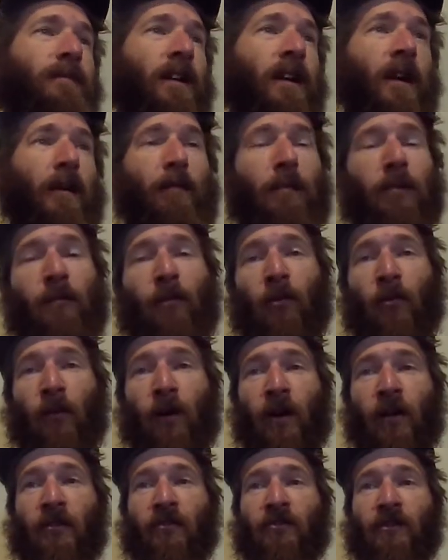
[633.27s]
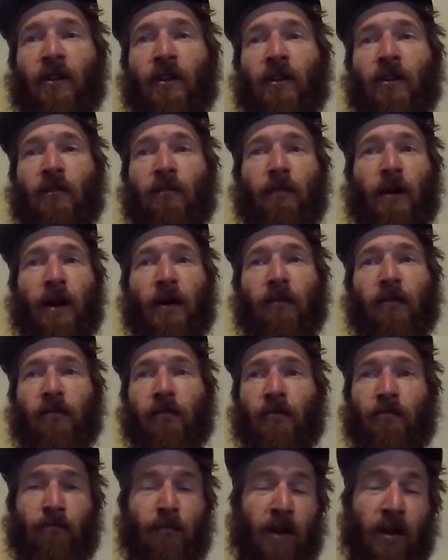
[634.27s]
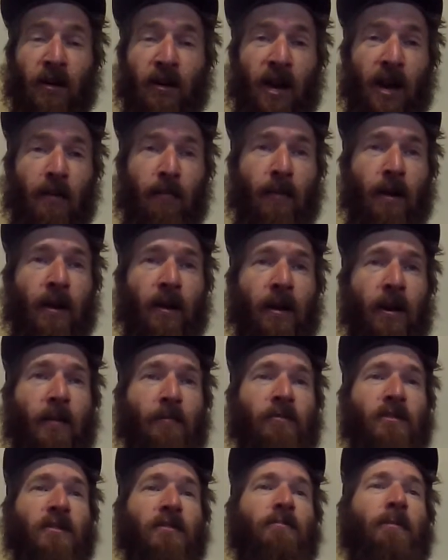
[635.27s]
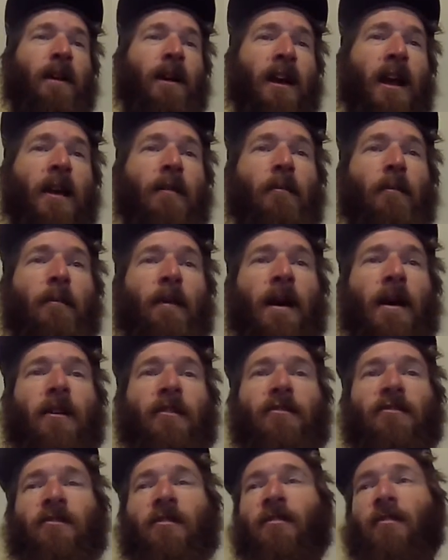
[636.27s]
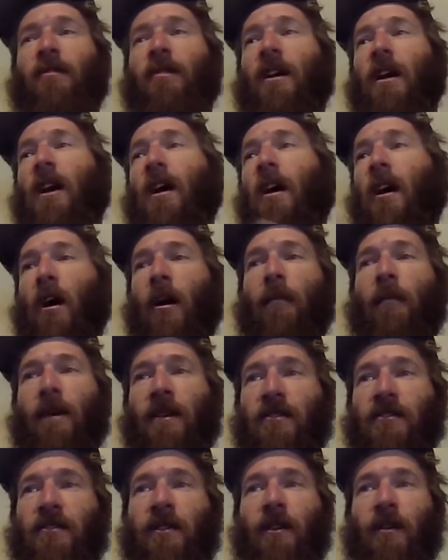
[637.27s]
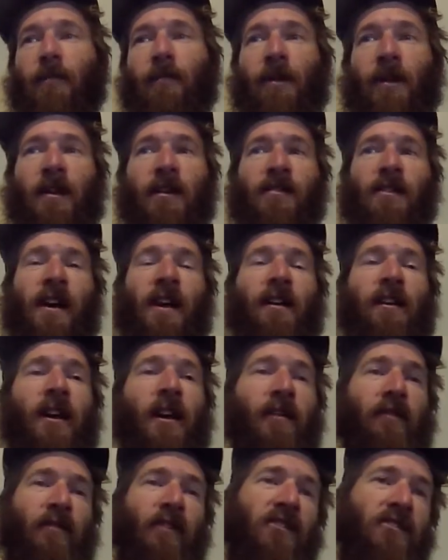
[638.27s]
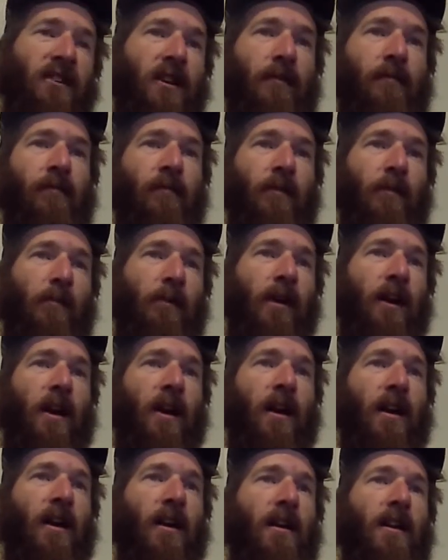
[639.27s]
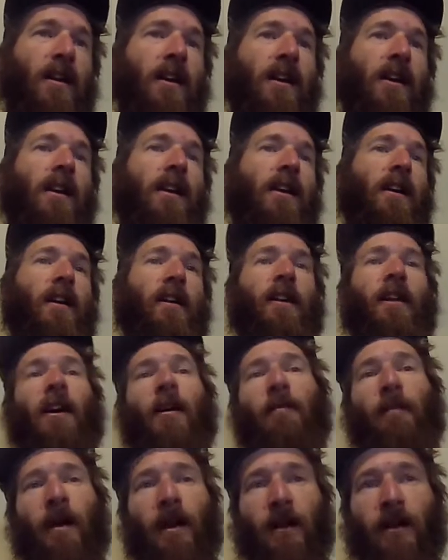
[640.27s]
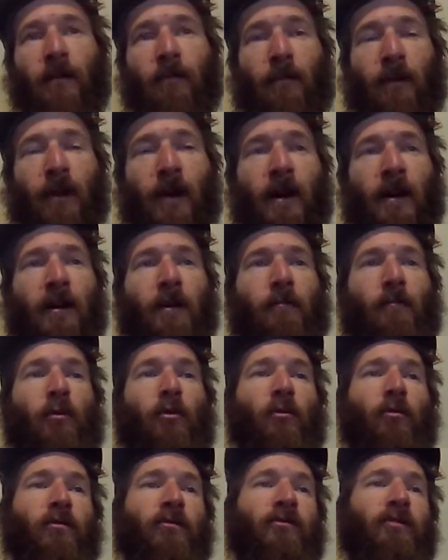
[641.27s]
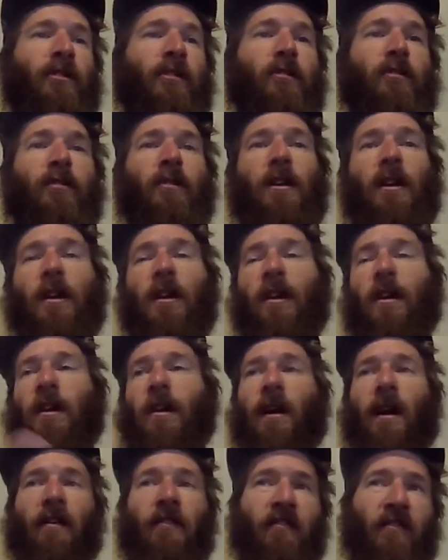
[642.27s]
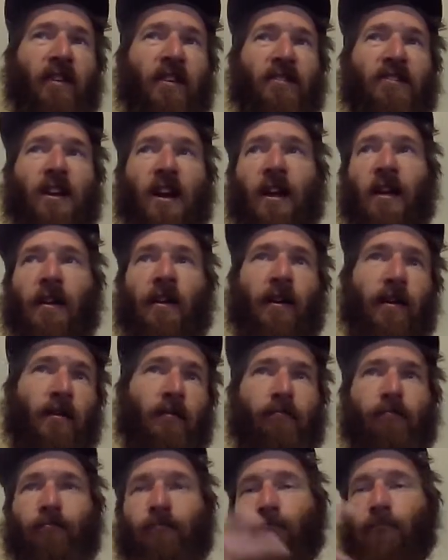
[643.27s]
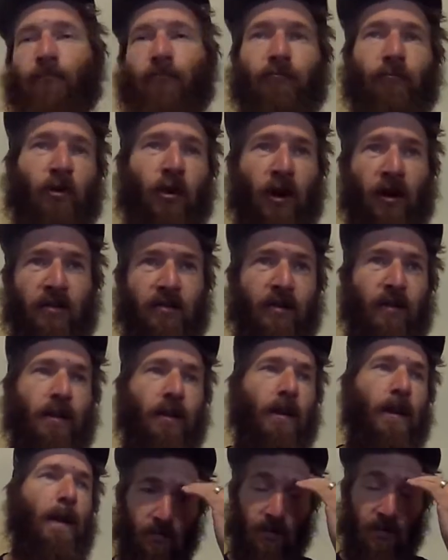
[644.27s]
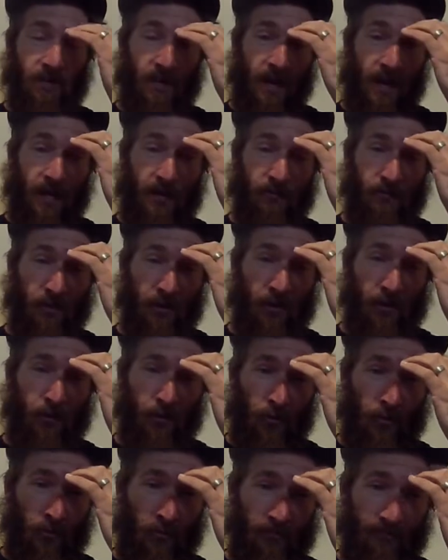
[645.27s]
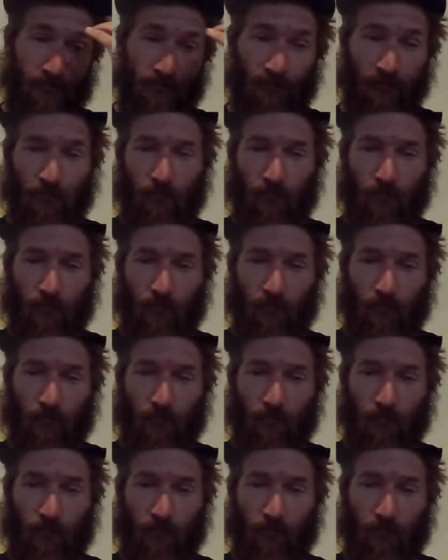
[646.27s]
I got to put more rails on it. Better camera mounting options. My camera mounts are all messed up because I had got everything set up for the PA, and now I'm not in the PA anymore. So everything's kind of crazy. This kayak's really cool.